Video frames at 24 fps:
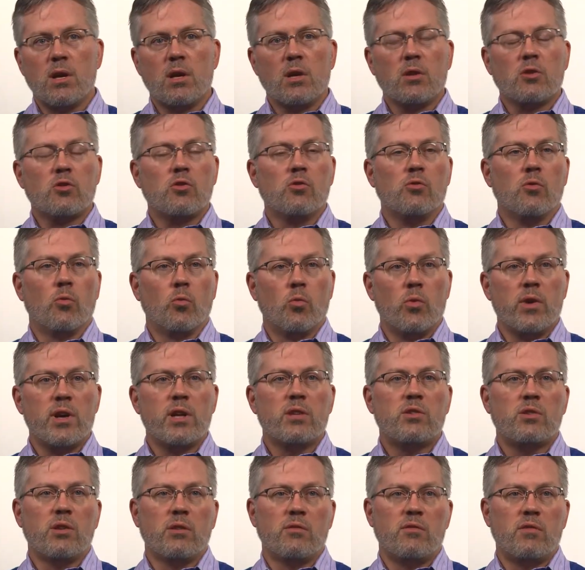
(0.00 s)
to the
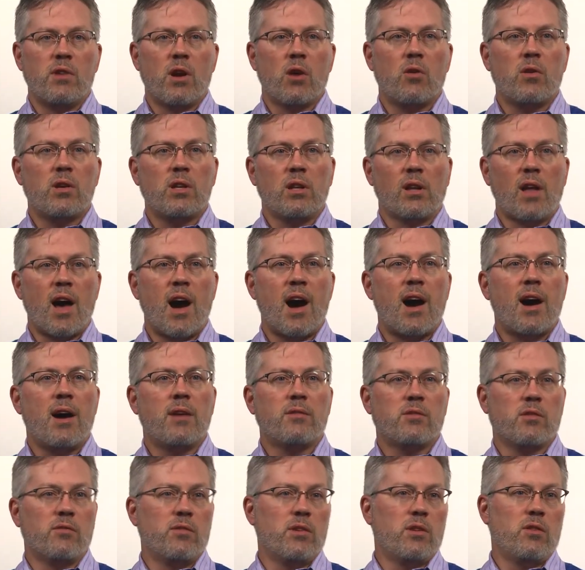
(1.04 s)
rich and varied
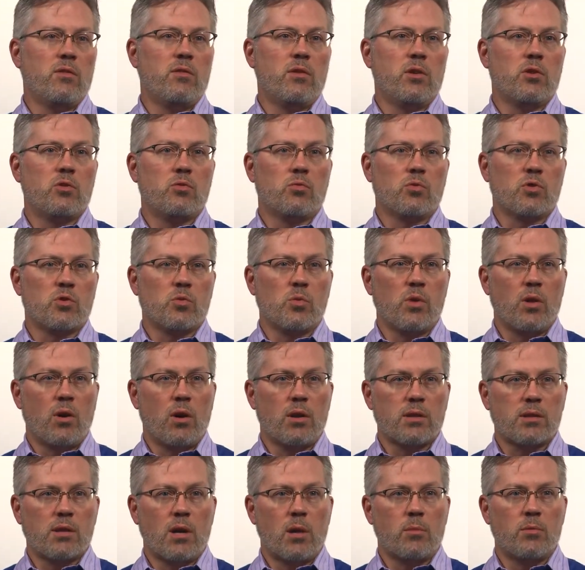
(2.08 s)
lives of individuals with
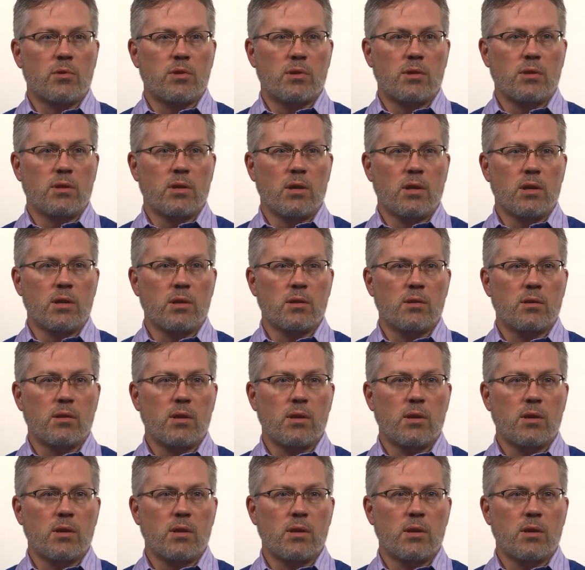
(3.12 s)
Alzheimer's disease.